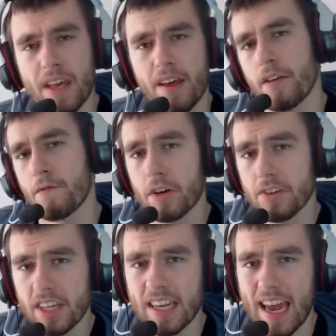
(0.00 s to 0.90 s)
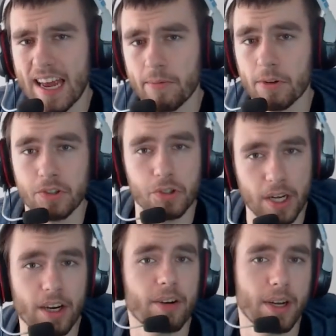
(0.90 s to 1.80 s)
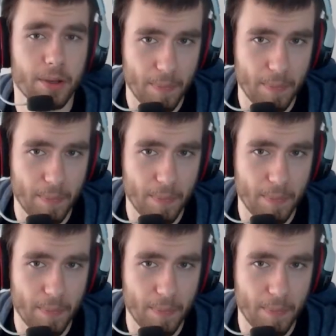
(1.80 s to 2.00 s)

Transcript: The first thing it added was you carry around a